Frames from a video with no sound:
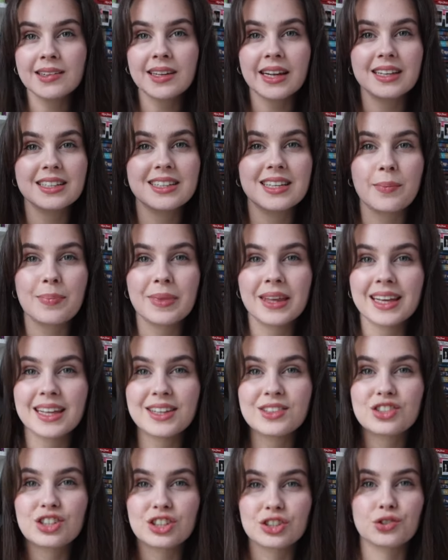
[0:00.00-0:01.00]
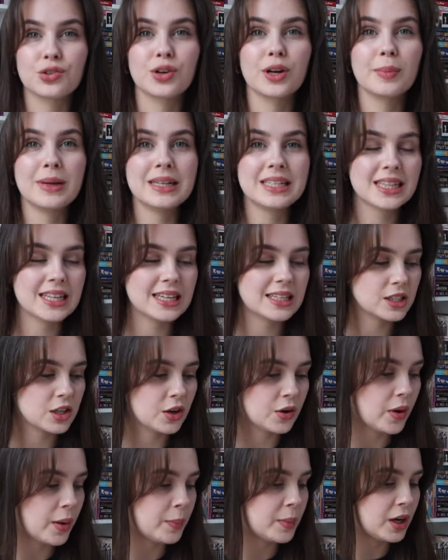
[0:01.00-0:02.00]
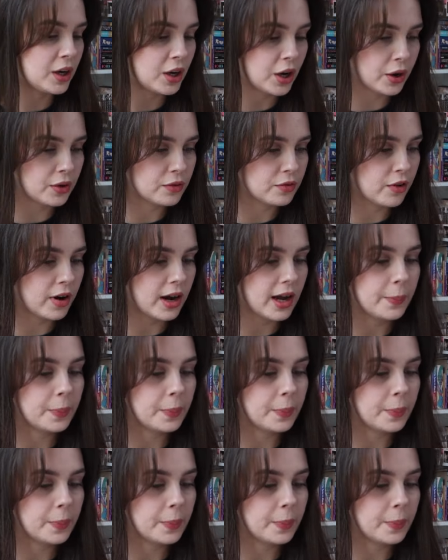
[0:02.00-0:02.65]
Like, something is just drawing me to this, so I'm gonna go for it.